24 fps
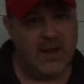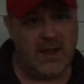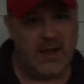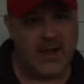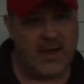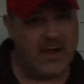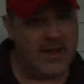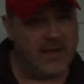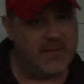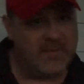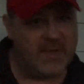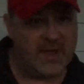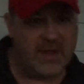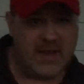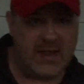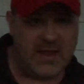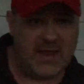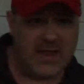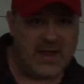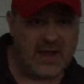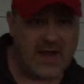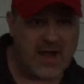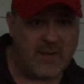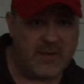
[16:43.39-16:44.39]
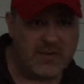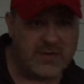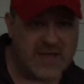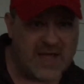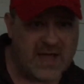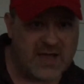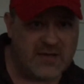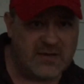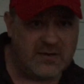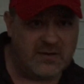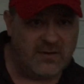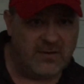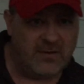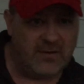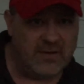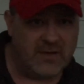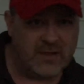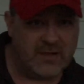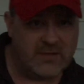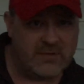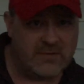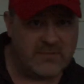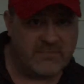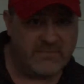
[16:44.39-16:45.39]
Again, I was asked to do
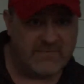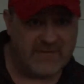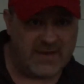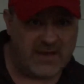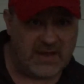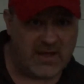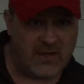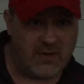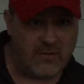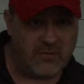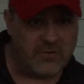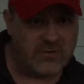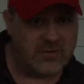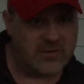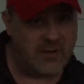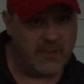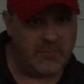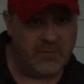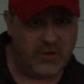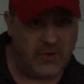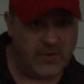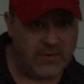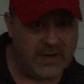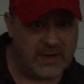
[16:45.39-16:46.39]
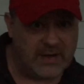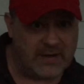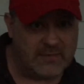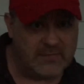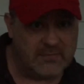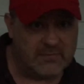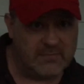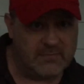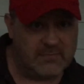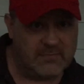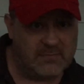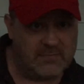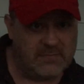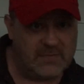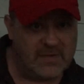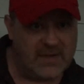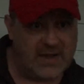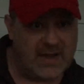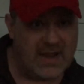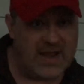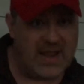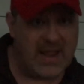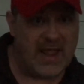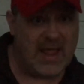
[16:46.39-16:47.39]
this video, so I'm doing it.
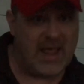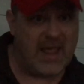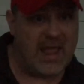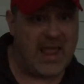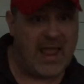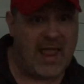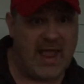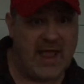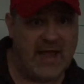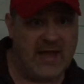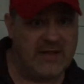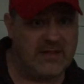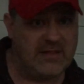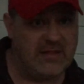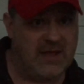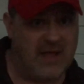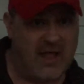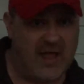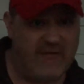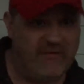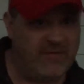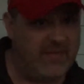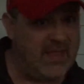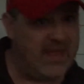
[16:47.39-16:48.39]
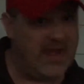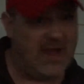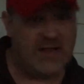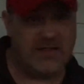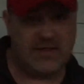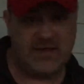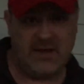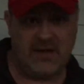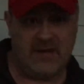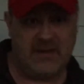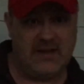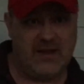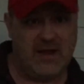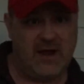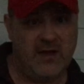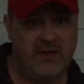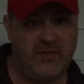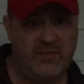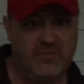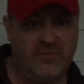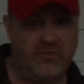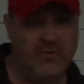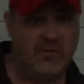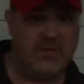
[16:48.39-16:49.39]
And everything I said is the
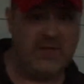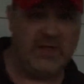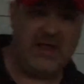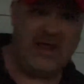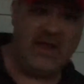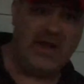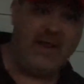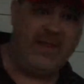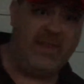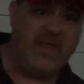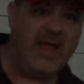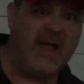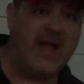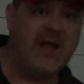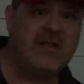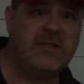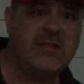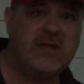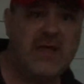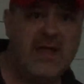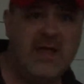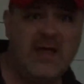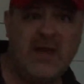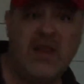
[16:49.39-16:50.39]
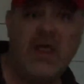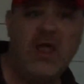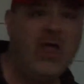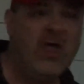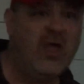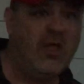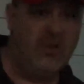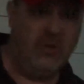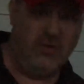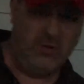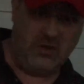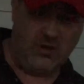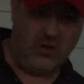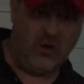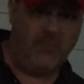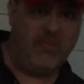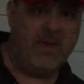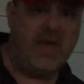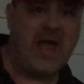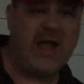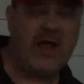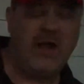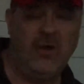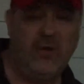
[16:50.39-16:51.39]
honest truth. Anything I said, you can go
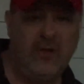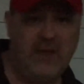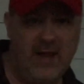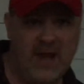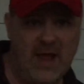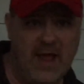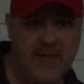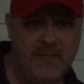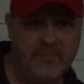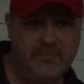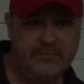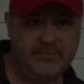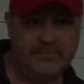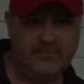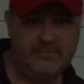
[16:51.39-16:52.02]
back and look it up.